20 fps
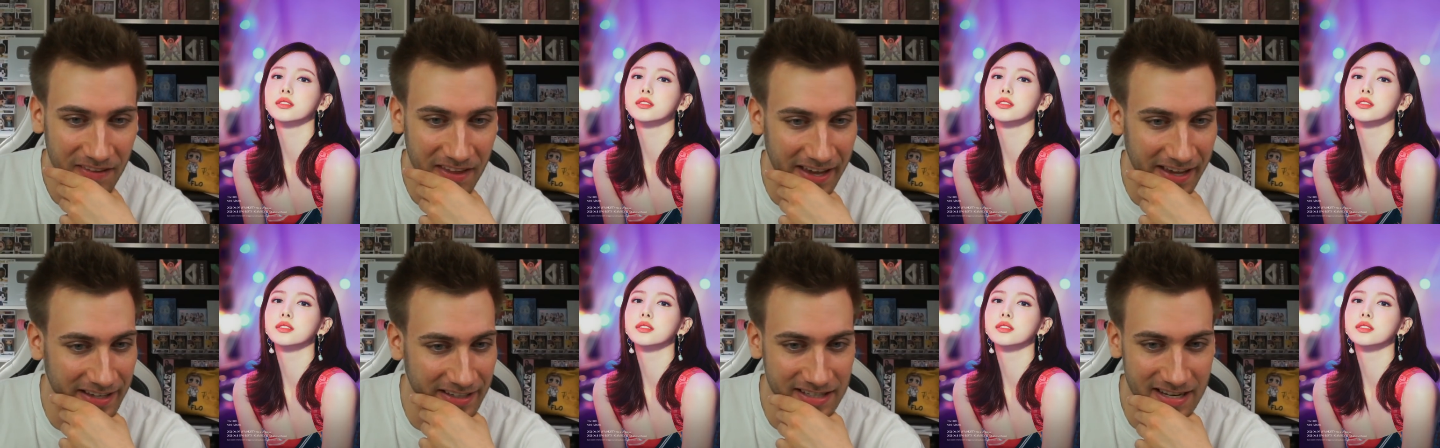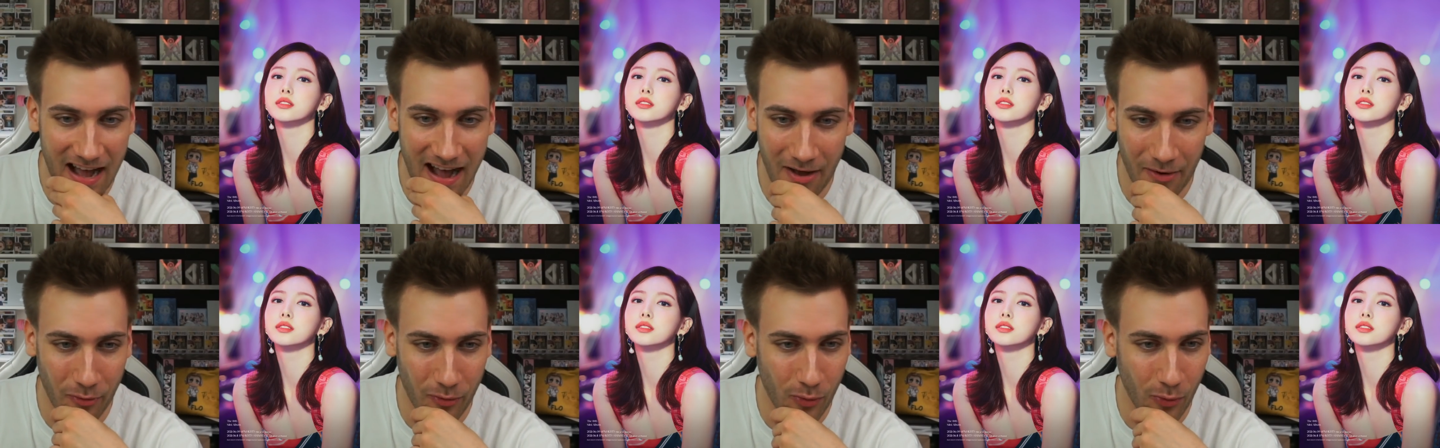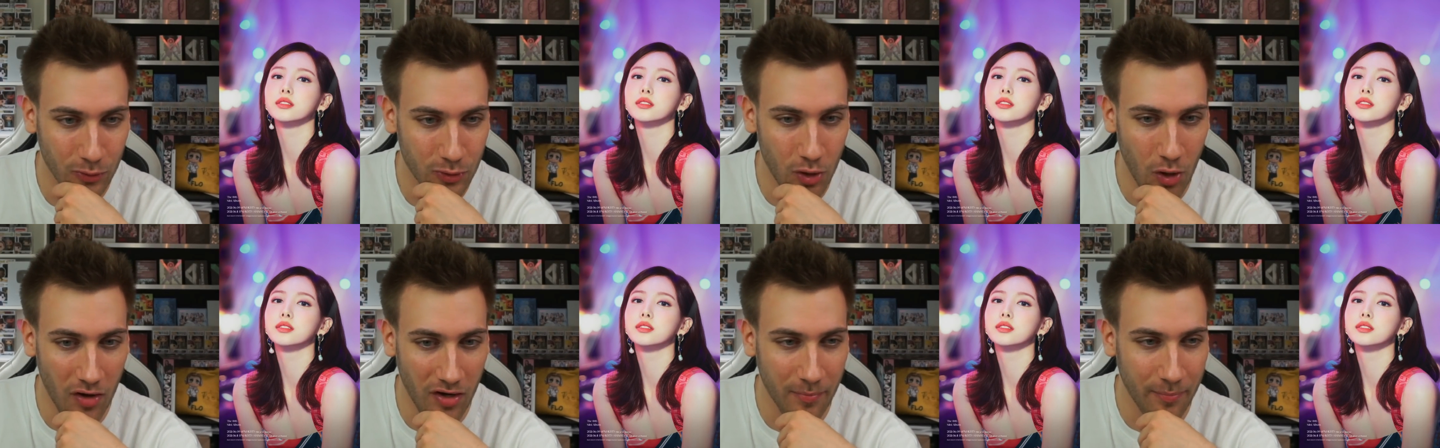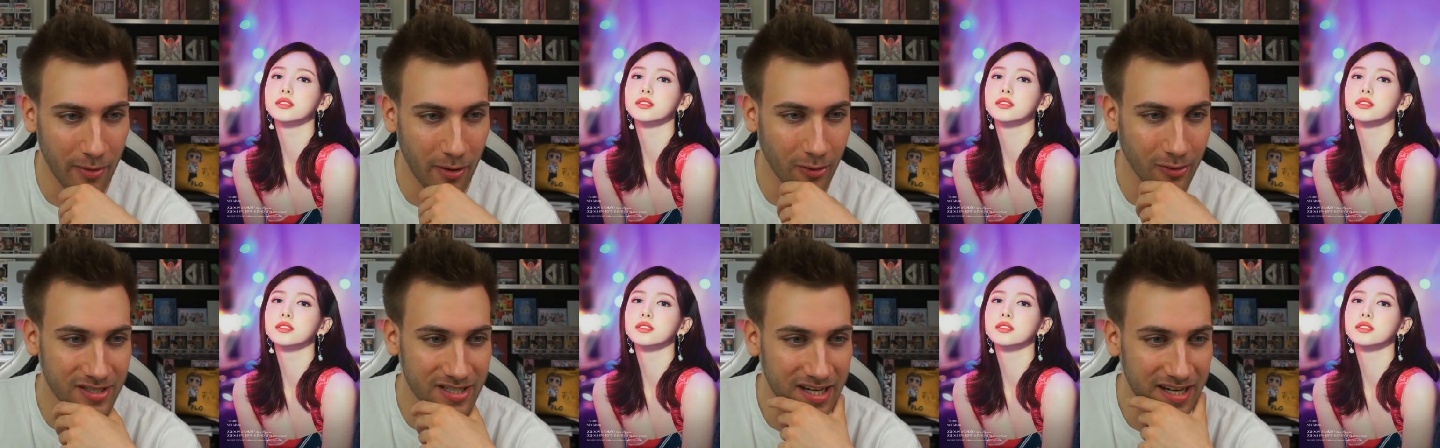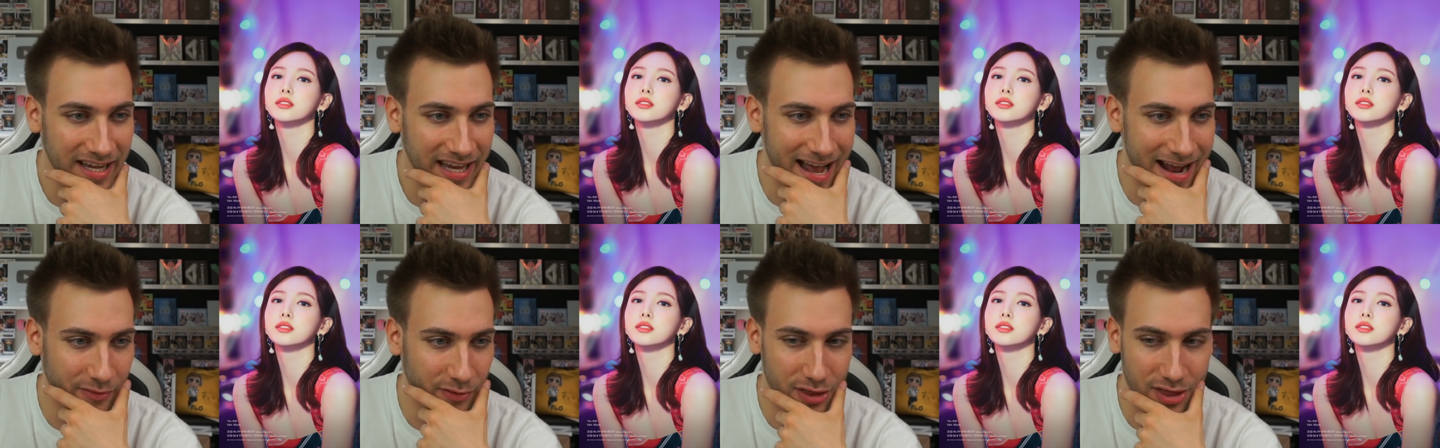Speaker 1: and, I don't know, talk about
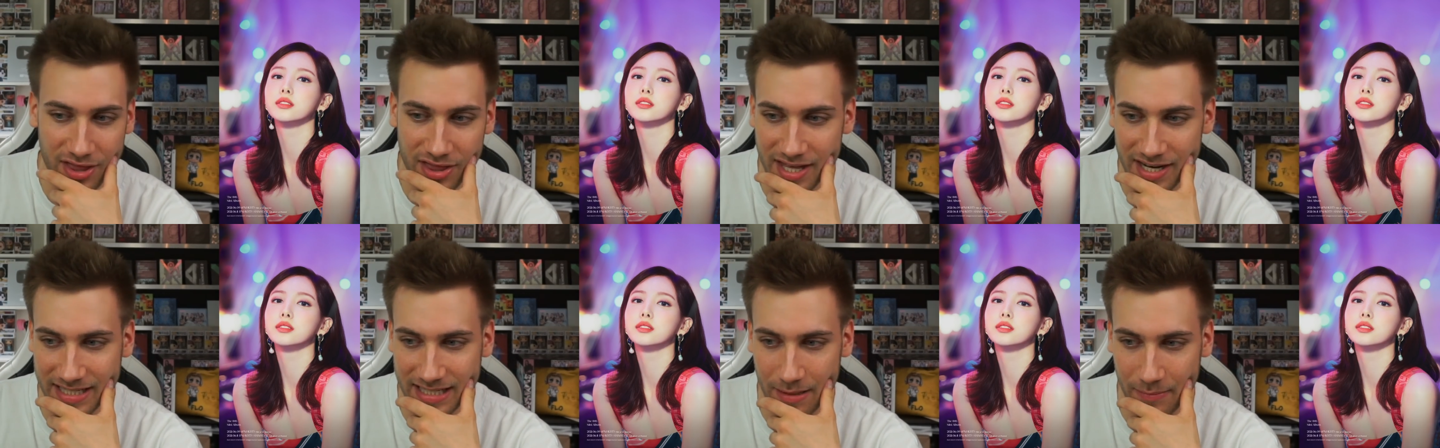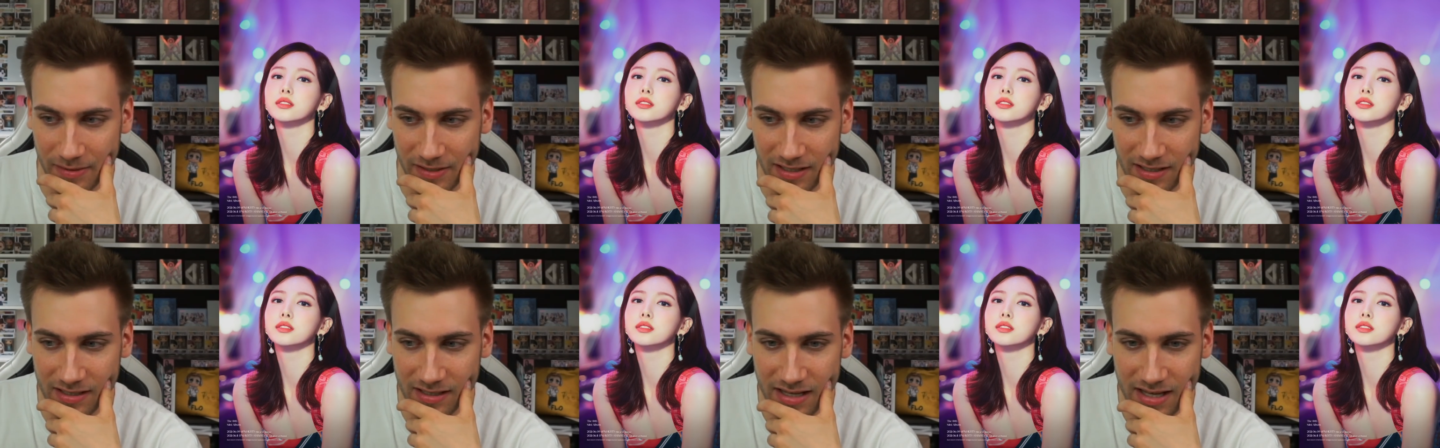everything that is happening.